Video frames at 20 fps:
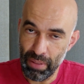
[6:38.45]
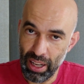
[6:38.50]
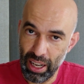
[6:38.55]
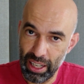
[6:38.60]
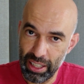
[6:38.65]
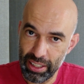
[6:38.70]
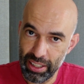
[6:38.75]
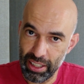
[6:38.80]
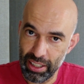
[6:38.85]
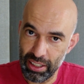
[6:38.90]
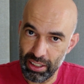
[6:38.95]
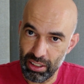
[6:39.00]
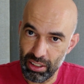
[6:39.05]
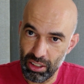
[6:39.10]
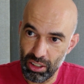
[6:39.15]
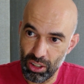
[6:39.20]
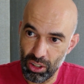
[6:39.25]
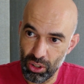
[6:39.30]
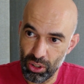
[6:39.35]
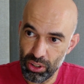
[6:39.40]
I can
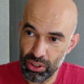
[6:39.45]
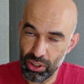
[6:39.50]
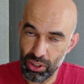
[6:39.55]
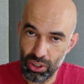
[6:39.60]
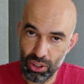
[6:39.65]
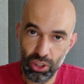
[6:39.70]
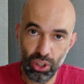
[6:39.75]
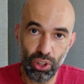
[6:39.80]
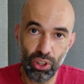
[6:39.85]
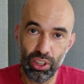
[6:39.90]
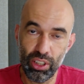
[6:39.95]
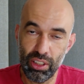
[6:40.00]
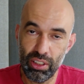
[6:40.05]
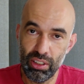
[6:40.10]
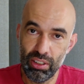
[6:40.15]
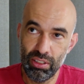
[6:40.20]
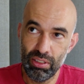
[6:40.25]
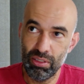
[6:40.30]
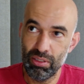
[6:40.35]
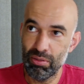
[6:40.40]
also join
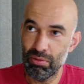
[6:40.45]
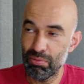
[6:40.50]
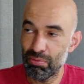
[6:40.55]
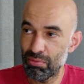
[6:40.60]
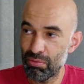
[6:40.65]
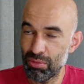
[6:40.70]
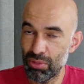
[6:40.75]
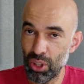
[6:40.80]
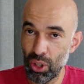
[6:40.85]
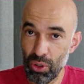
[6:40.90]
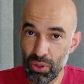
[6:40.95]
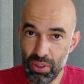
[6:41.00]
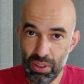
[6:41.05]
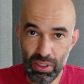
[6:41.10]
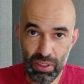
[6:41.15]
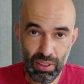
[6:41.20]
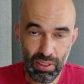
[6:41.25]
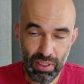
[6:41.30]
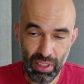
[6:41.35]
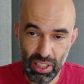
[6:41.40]

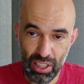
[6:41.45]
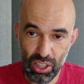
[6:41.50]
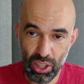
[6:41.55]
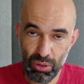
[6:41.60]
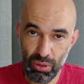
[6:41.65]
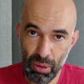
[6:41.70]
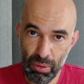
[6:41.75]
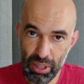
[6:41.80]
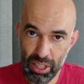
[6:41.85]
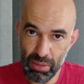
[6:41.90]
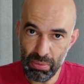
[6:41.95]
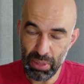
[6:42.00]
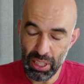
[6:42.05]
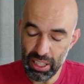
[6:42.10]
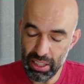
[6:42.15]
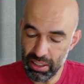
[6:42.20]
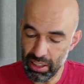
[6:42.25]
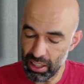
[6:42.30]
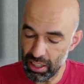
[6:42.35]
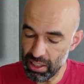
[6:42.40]
non-Cisco Webex
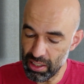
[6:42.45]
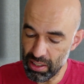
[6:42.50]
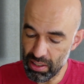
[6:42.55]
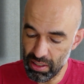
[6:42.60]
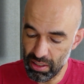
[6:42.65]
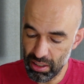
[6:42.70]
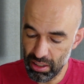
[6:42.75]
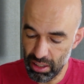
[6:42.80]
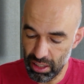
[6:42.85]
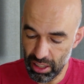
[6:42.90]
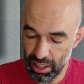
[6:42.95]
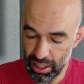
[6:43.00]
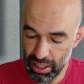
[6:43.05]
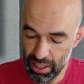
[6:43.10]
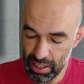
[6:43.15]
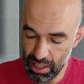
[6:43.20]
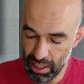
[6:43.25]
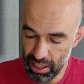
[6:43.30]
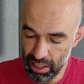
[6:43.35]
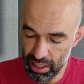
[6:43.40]
meetings
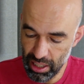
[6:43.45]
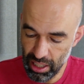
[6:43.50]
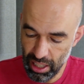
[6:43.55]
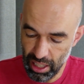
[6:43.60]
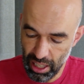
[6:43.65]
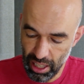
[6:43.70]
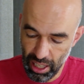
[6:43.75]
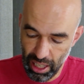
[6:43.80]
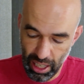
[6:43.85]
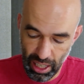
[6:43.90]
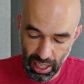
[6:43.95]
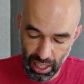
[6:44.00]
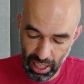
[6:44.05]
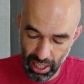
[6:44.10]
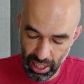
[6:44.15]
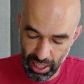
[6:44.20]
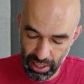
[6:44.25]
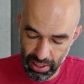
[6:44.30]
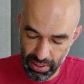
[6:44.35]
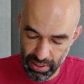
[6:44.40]
easily,
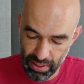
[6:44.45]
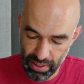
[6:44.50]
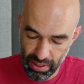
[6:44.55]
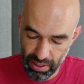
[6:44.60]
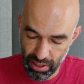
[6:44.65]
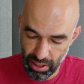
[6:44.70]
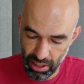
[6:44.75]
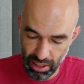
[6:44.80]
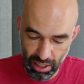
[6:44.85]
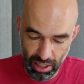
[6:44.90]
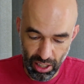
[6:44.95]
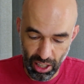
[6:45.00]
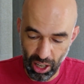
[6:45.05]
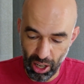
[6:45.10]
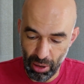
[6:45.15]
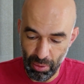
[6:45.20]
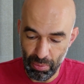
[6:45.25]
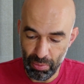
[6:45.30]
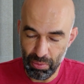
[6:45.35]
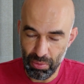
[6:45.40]
and
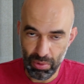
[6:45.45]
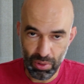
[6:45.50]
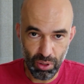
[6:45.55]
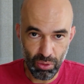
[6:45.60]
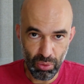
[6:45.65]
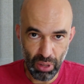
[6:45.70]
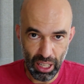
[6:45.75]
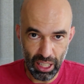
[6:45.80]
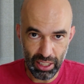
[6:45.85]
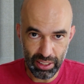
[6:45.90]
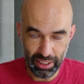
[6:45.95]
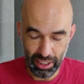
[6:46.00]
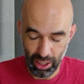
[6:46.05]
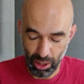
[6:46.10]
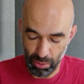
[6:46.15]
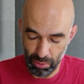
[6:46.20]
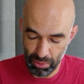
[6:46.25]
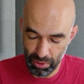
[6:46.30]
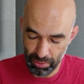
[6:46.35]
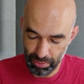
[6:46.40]
I'm well set
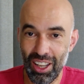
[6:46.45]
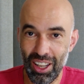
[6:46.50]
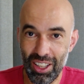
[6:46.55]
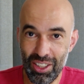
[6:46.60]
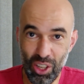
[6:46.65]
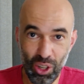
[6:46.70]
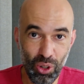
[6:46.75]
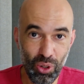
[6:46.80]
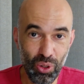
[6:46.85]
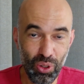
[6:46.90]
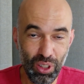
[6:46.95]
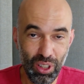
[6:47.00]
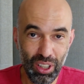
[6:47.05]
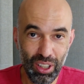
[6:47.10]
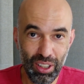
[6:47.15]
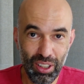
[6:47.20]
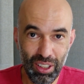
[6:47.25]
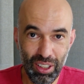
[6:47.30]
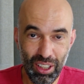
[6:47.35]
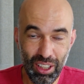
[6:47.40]
up. So
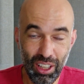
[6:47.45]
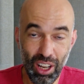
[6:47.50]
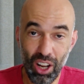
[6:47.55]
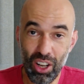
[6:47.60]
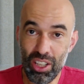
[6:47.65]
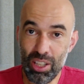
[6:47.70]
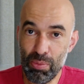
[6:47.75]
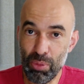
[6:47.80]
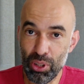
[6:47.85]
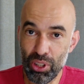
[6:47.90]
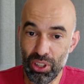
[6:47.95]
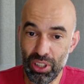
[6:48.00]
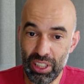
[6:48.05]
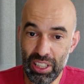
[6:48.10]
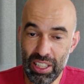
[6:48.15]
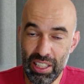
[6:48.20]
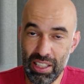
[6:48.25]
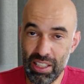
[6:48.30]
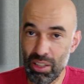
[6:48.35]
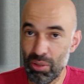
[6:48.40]
last but not
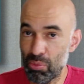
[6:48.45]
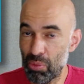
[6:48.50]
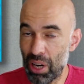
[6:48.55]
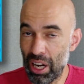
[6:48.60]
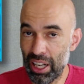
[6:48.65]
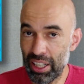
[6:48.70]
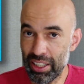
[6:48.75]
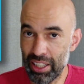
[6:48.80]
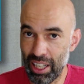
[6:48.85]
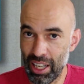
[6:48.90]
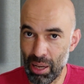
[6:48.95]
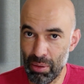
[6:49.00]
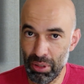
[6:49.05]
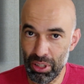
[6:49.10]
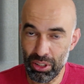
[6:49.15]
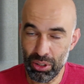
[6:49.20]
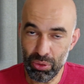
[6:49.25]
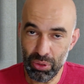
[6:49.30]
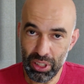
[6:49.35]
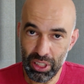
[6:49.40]
least, why am I
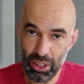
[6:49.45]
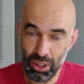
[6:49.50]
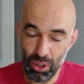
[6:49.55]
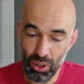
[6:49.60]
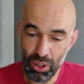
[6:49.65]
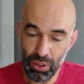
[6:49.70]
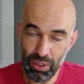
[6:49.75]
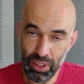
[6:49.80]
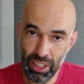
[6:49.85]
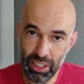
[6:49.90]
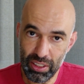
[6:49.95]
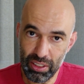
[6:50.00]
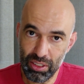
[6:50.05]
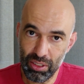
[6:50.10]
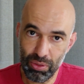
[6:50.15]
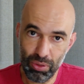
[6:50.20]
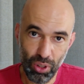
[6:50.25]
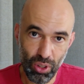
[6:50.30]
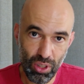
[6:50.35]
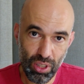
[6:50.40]
doing all of this?
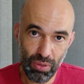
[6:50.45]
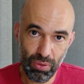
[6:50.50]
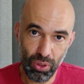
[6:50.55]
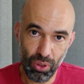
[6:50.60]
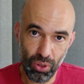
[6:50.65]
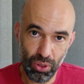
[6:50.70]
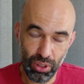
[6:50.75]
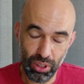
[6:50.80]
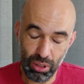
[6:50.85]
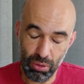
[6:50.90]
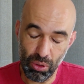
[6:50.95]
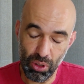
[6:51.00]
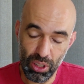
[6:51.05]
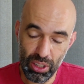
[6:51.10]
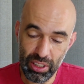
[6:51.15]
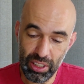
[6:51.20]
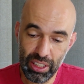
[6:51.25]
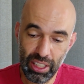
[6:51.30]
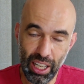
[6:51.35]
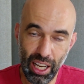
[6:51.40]
First of all, the
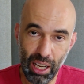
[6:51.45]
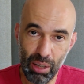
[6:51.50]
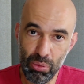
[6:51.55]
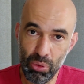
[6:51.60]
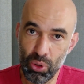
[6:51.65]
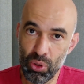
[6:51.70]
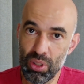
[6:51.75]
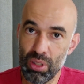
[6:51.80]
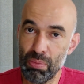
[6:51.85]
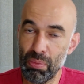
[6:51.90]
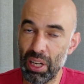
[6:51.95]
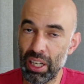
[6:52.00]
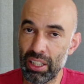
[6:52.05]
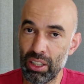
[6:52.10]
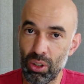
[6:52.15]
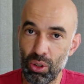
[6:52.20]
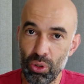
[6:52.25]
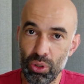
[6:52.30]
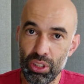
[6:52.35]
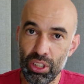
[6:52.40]
quality. I want my
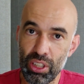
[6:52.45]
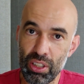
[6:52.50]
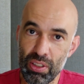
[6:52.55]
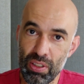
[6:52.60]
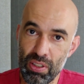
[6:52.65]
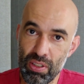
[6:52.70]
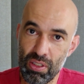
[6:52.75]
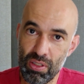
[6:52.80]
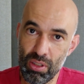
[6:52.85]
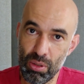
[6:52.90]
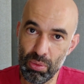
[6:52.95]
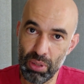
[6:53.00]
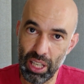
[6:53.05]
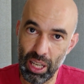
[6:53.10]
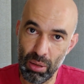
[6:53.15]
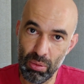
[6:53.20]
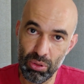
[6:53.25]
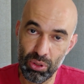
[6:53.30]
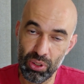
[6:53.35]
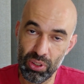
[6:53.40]
audience to be
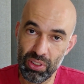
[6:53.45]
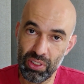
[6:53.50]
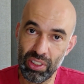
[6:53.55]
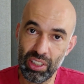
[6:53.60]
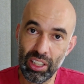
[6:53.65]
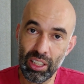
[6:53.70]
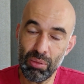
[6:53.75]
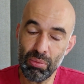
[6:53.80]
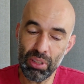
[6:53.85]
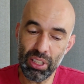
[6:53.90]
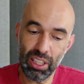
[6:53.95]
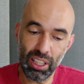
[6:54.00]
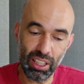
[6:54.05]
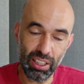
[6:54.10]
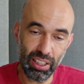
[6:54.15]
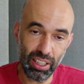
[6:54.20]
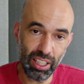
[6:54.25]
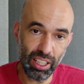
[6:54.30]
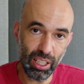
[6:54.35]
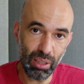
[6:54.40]
able to see me and
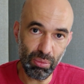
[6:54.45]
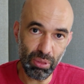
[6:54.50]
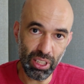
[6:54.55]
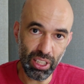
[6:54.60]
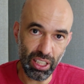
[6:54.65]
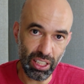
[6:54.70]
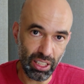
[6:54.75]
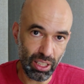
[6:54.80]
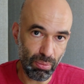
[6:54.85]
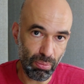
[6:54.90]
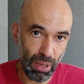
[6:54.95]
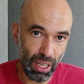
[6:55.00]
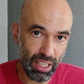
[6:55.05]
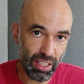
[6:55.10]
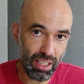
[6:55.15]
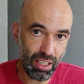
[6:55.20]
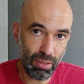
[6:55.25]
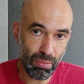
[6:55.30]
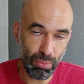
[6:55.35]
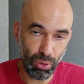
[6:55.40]
hear me in the
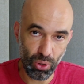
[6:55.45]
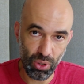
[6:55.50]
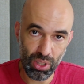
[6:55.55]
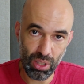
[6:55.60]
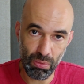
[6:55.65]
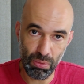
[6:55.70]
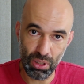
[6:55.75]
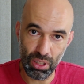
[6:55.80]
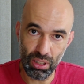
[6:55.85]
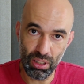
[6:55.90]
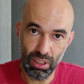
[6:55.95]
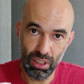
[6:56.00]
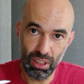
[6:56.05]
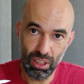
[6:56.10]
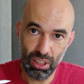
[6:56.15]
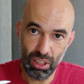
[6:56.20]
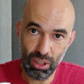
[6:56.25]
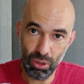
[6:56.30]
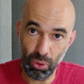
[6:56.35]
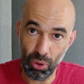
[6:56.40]
best possible
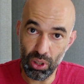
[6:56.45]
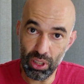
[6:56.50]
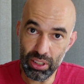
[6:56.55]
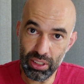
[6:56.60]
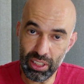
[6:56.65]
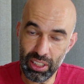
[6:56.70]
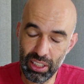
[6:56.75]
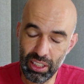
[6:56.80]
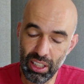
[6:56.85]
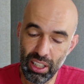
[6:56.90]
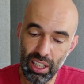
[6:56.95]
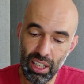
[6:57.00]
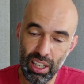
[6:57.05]
quality.